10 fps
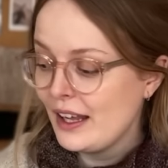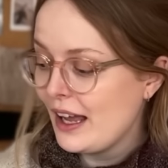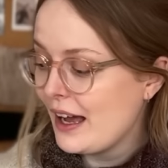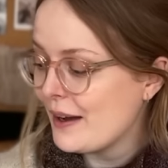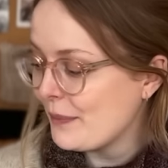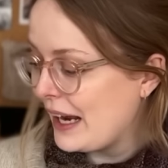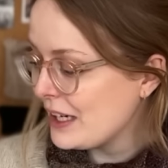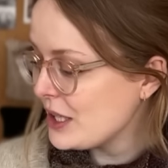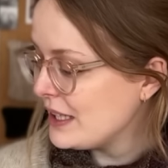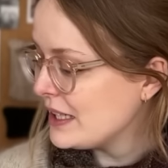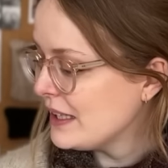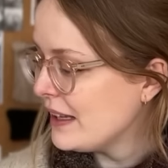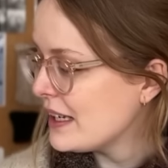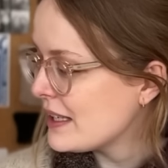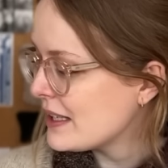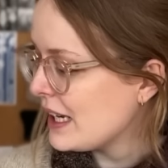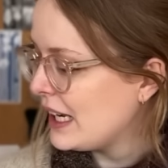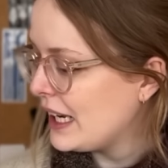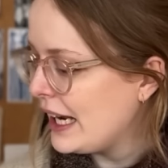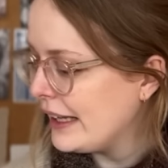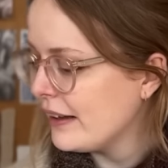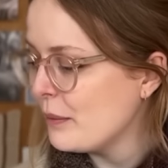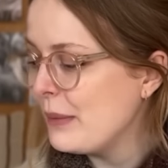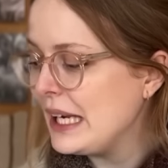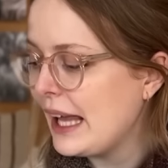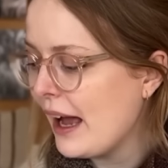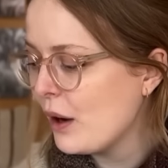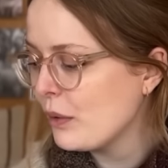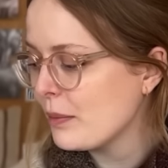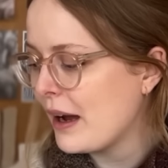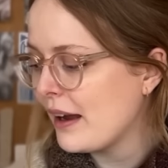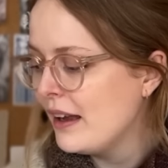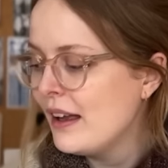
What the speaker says: I actually did this in a little mini cow with my